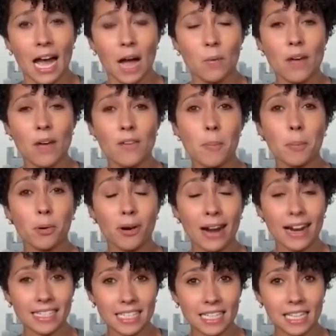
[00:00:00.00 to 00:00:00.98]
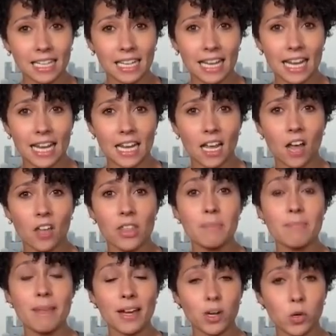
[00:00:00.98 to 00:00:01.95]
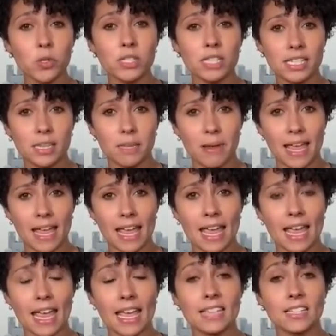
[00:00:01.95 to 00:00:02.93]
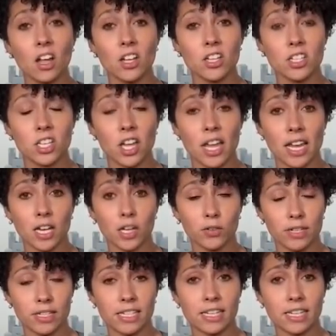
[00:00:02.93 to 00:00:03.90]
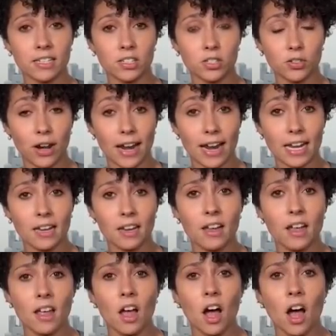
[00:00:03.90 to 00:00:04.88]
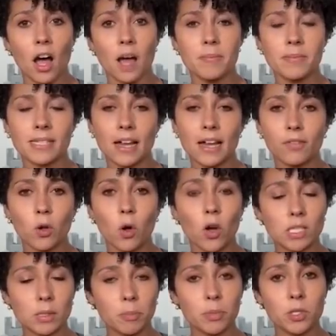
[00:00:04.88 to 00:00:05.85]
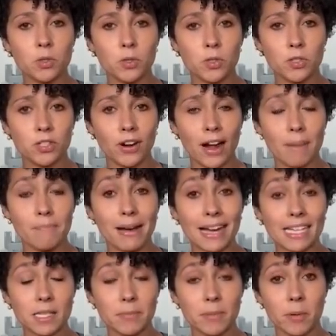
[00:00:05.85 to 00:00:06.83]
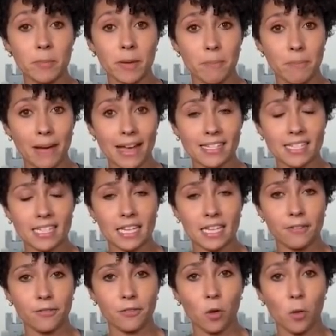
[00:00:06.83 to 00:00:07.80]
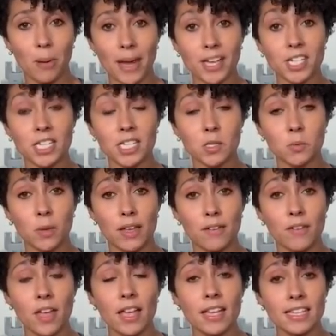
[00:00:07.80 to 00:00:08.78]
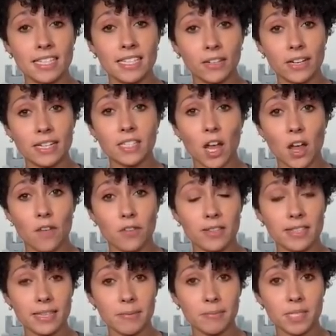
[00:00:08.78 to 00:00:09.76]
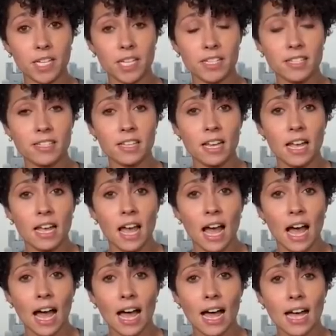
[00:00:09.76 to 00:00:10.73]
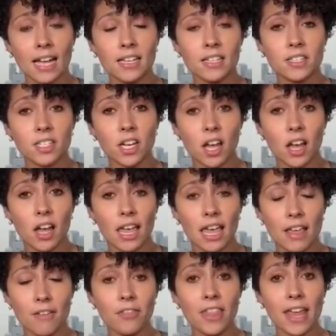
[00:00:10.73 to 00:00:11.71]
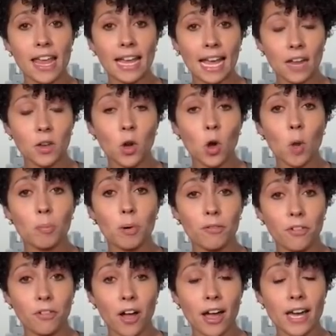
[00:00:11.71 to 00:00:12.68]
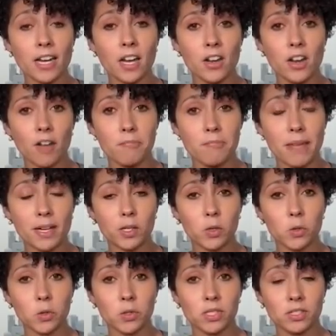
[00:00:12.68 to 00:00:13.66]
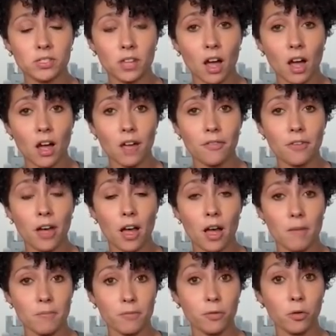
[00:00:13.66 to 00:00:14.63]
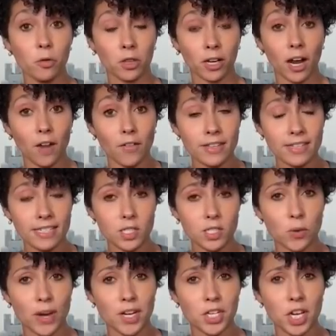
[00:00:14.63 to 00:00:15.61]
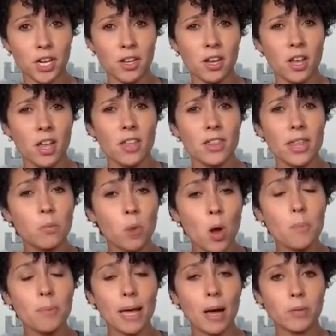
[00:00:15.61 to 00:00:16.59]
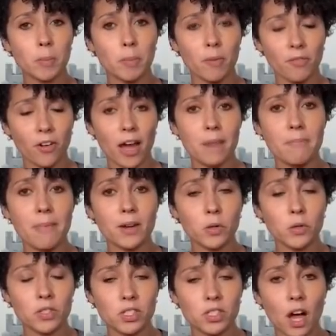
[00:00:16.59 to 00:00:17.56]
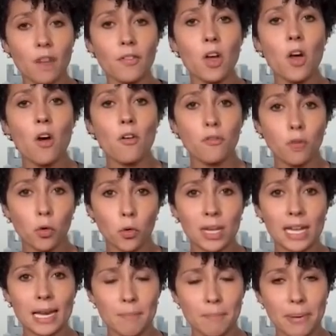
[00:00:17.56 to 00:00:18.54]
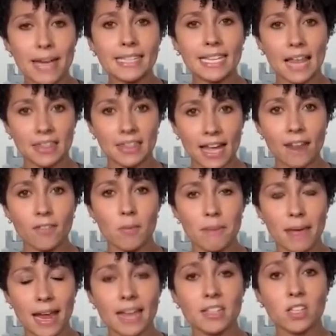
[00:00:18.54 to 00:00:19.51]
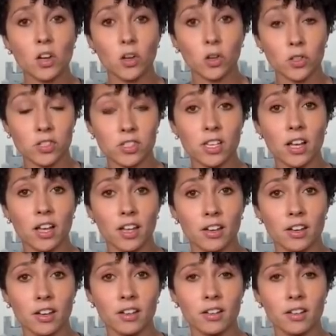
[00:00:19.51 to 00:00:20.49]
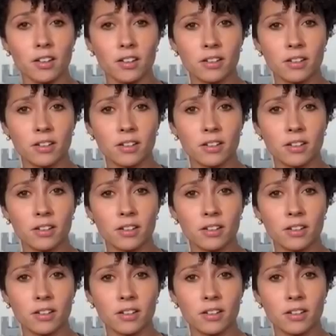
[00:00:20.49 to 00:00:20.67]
However, practically, the medical system here is under increasing strain. Um, several hmm. hospitals are at maximum capacity for patients with serious COVID symptoms. And uh, if they cannot provide enough medical staff um, for the current situation, they won't be able to provide medical staff for the Olympics, and that remains a concern.